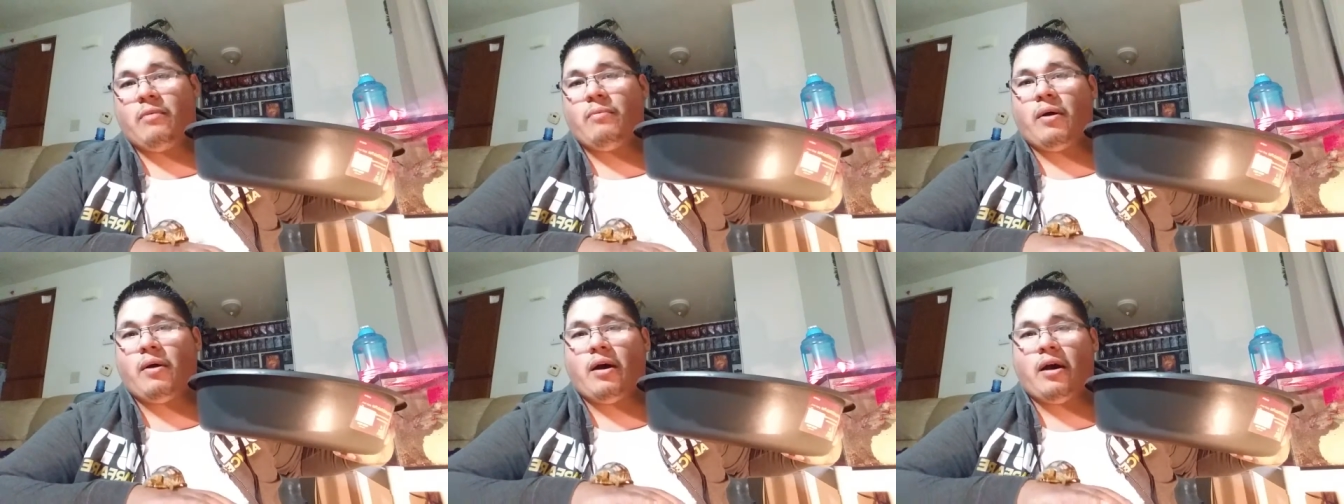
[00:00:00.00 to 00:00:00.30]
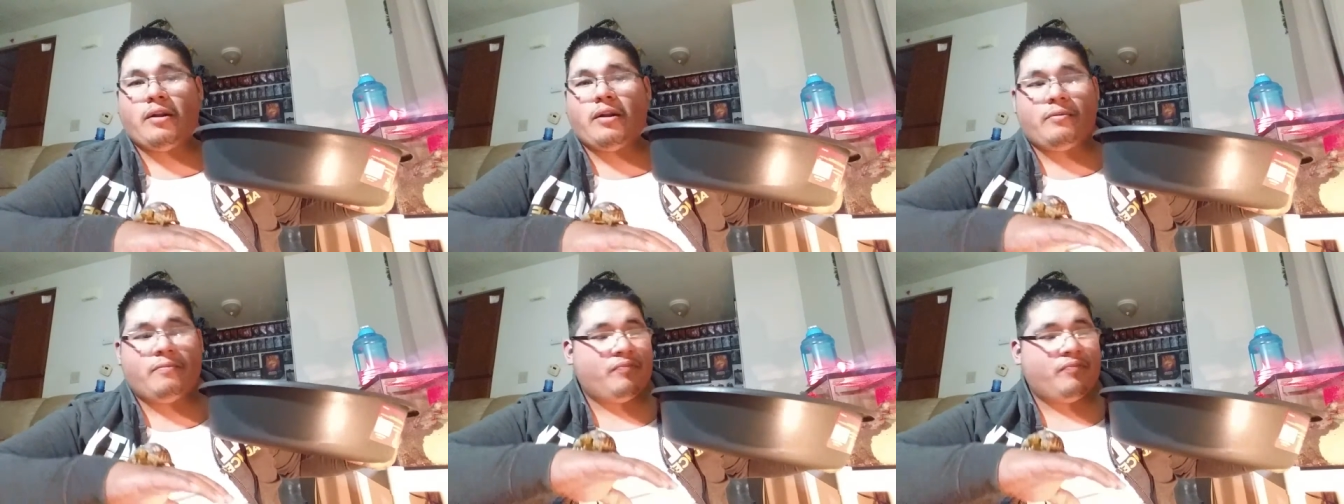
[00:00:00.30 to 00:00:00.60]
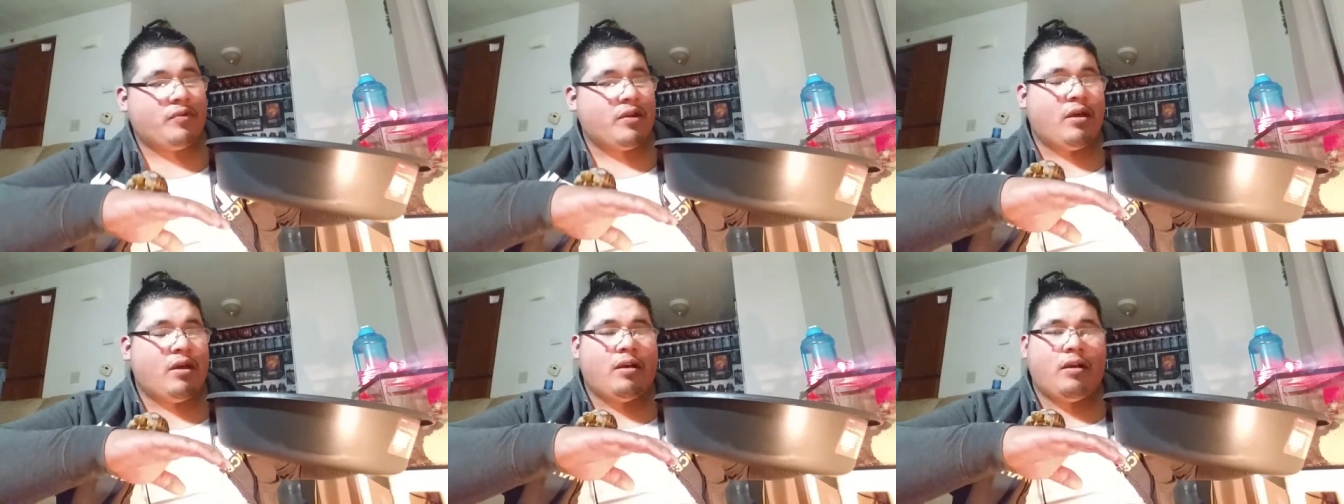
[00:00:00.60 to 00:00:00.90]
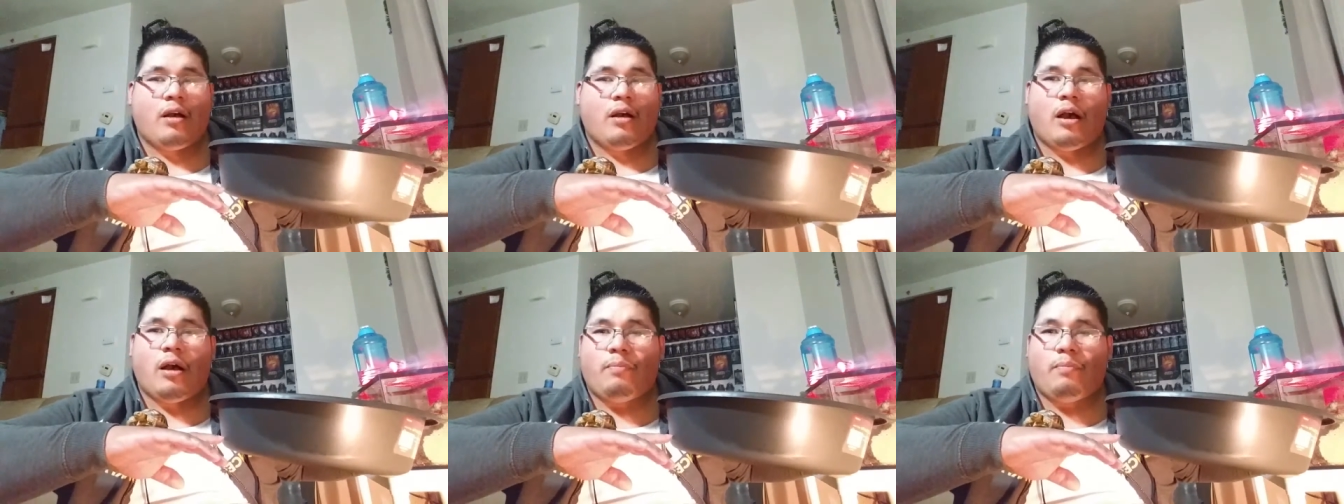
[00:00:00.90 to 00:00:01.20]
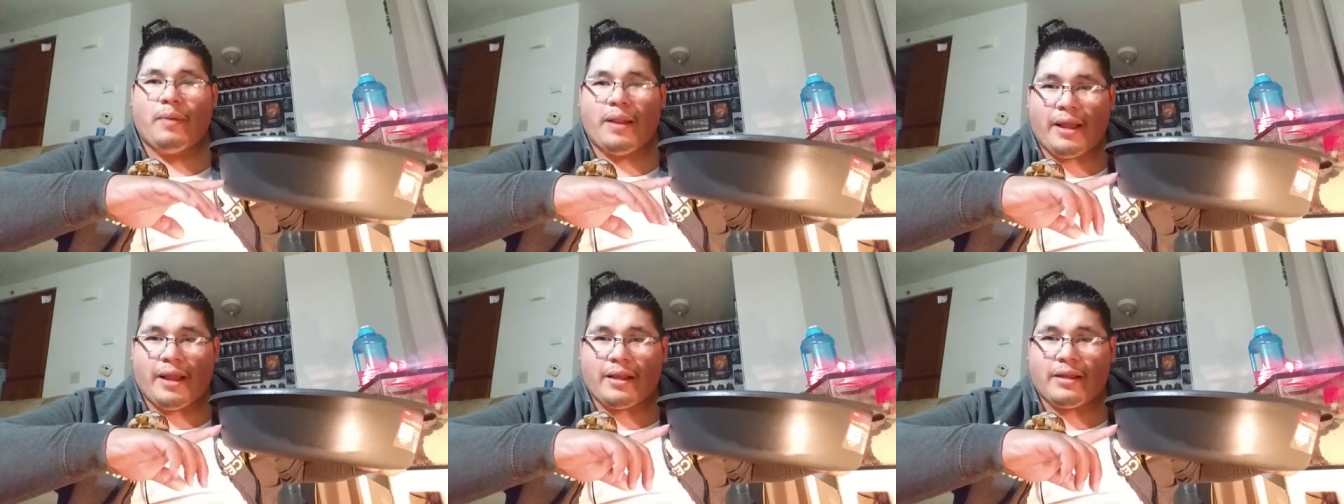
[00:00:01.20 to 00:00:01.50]
I bought
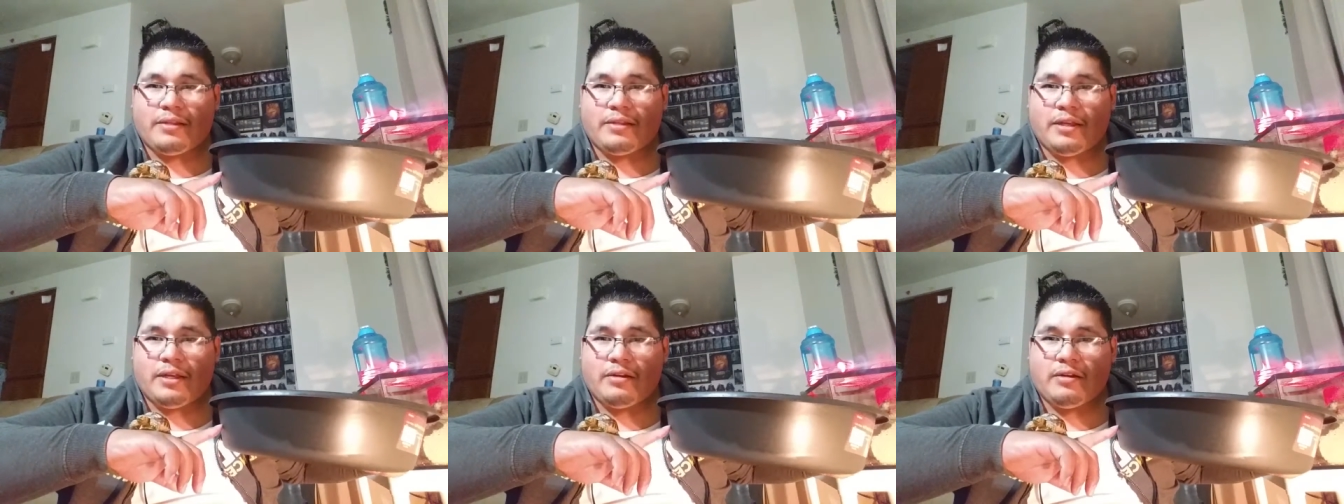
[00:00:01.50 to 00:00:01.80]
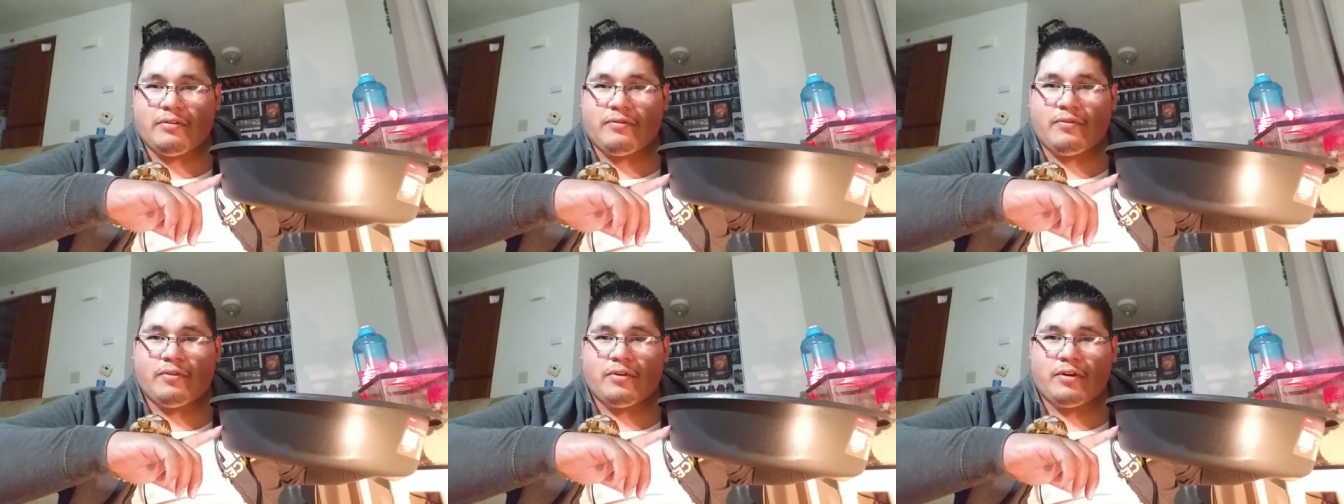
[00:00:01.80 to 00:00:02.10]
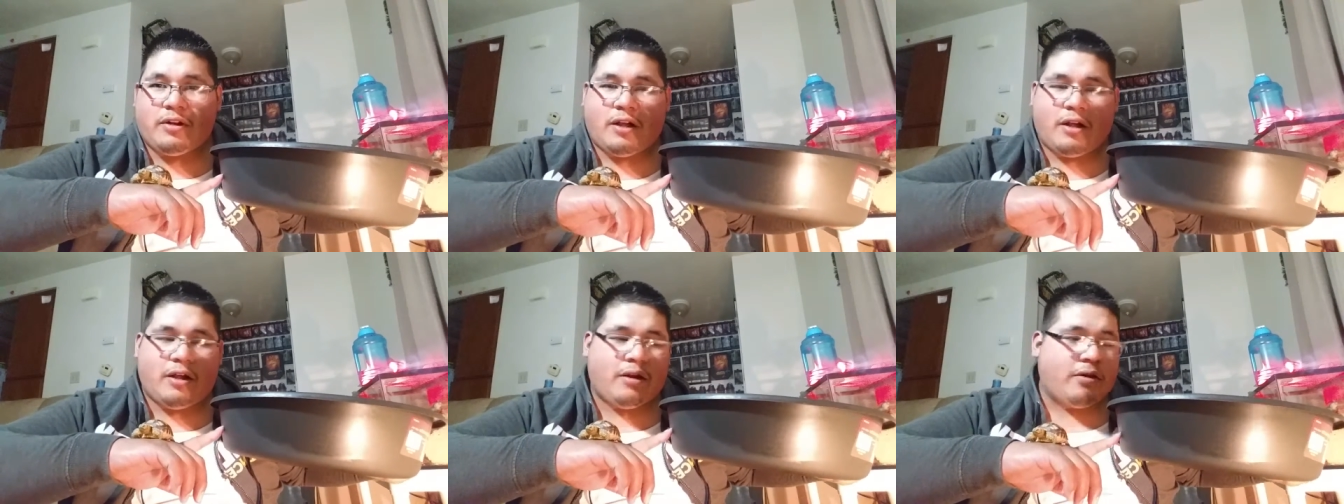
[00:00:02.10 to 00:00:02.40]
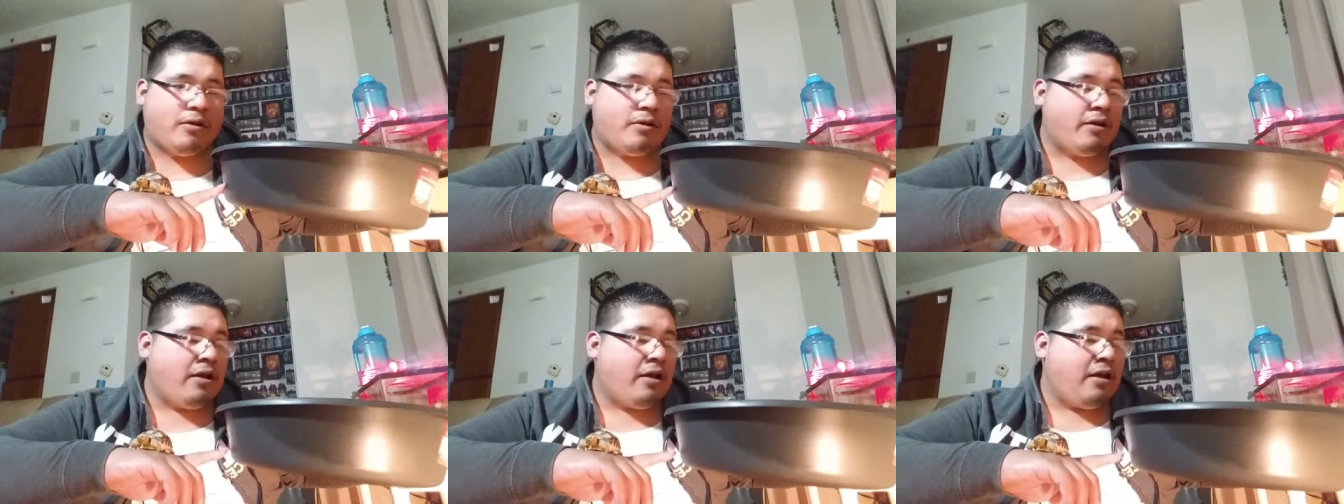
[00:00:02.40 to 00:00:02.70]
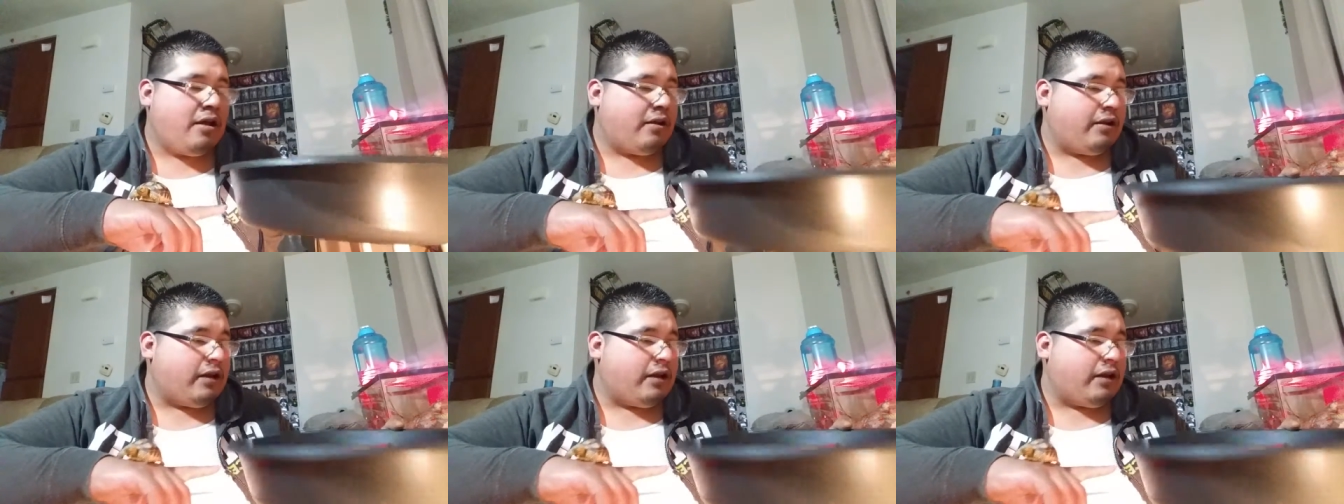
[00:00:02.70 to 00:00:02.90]
a black container for a dollar.